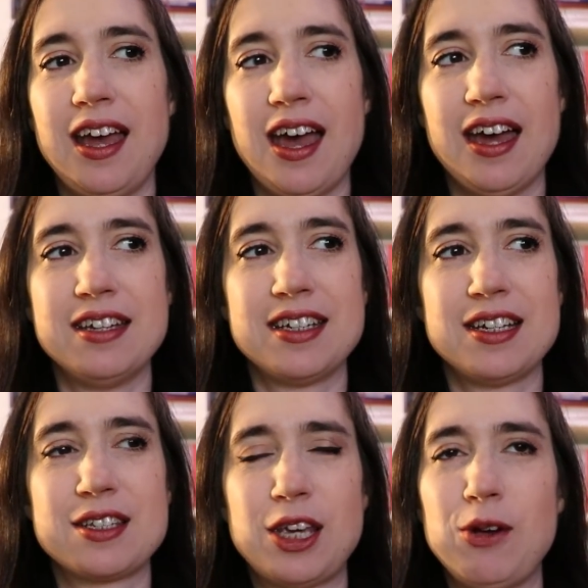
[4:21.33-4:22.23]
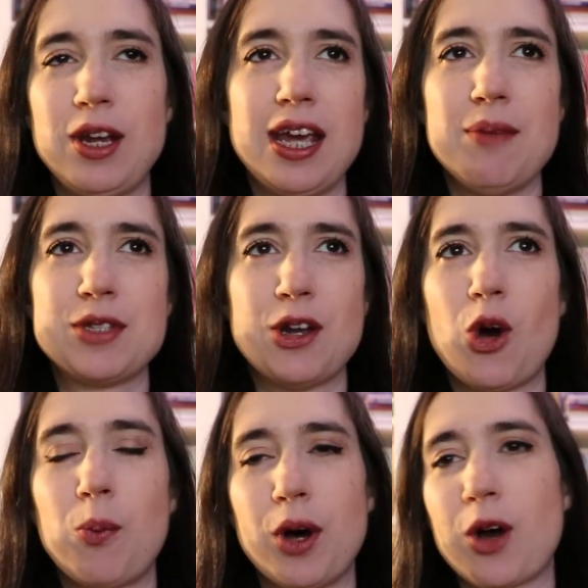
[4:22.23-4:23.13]
And it's cute, he keeps a
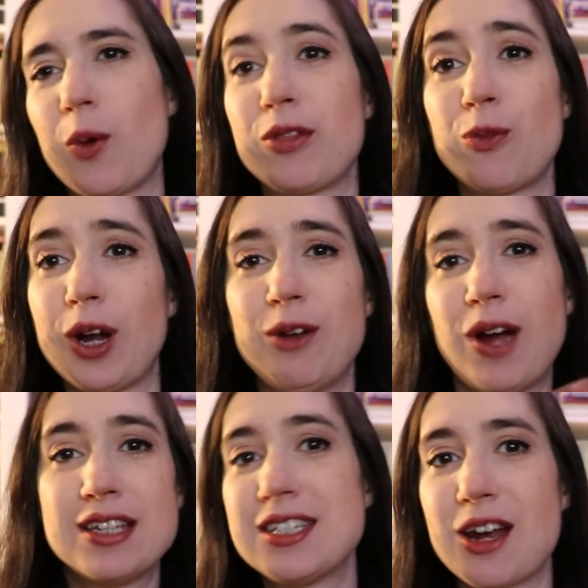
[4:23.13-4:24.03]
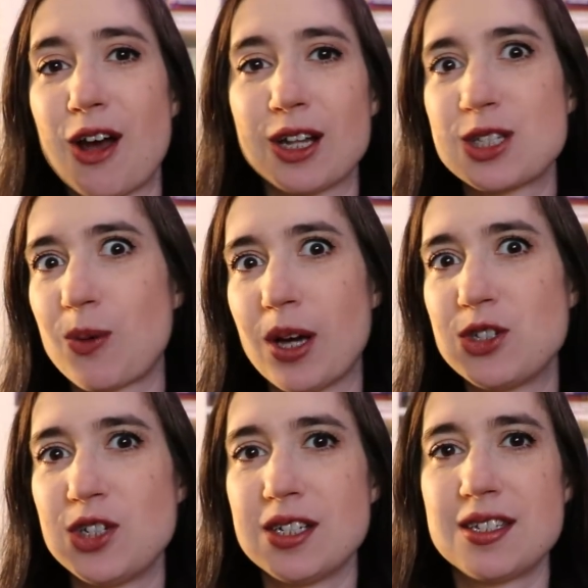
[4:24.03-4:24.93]
notebook with where he writes down all his
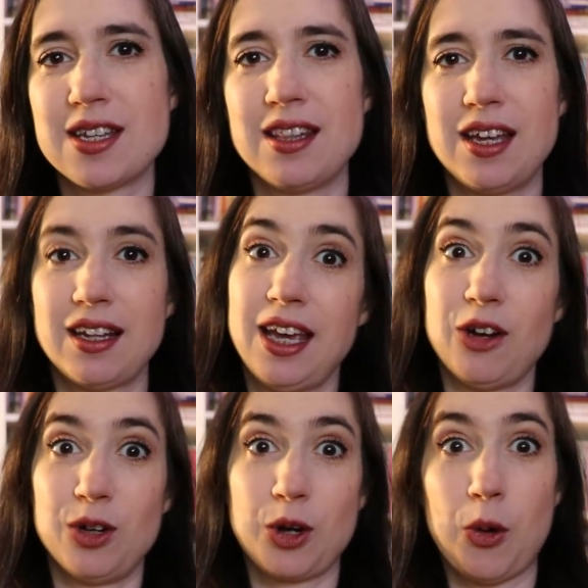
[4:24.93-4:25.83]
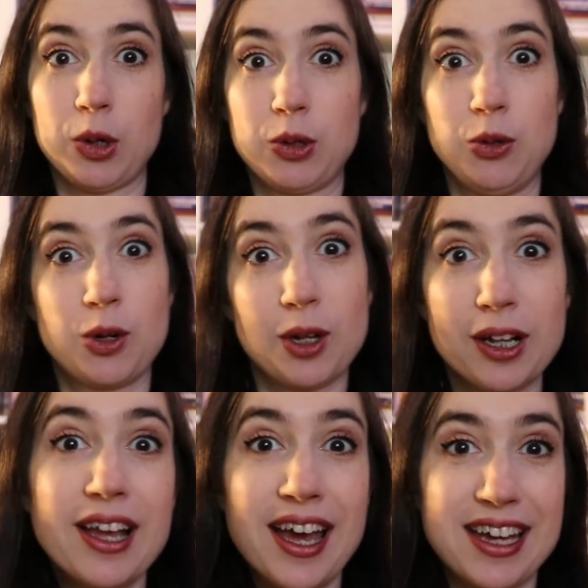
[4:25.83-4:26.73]
questions, and then later he'll go to
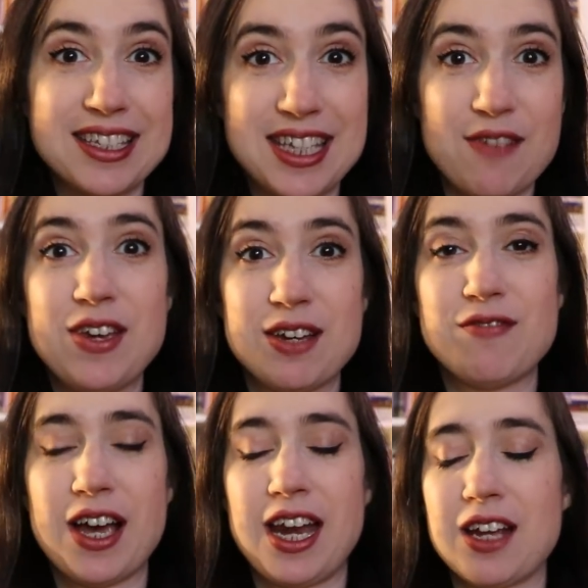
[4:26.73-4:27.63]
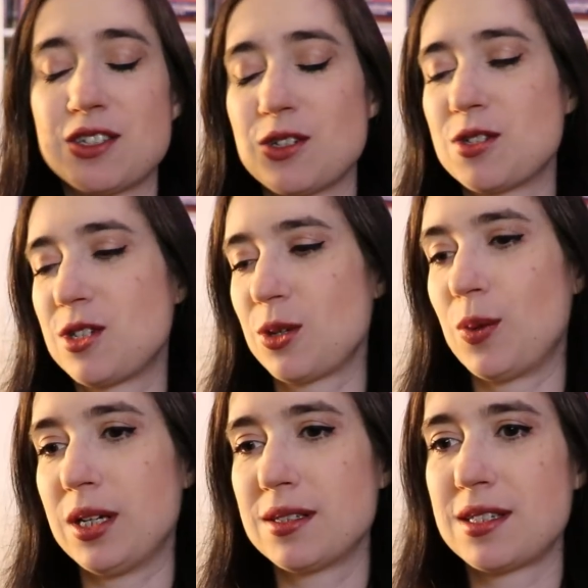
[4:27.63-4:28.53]
Google and see if he can find answers to the
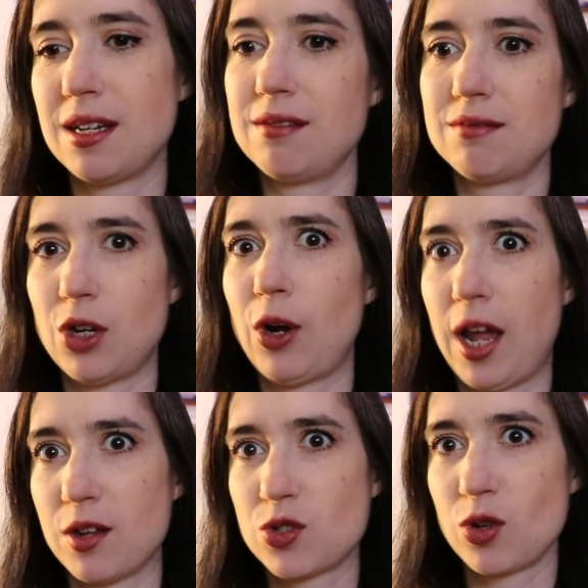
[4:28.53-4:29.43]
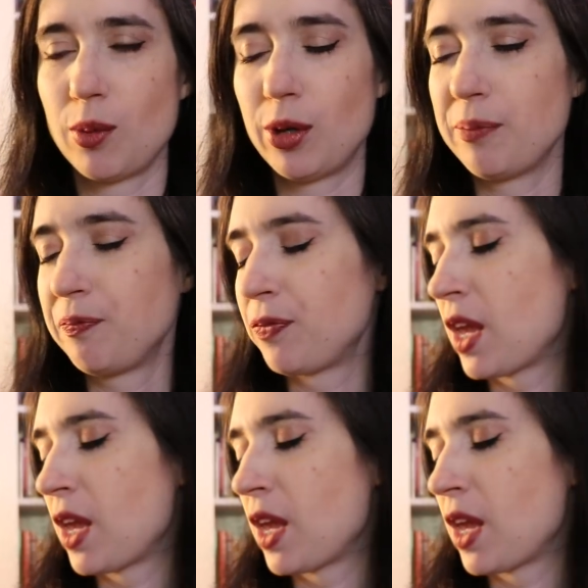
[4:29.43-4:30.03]
ones that are answerable.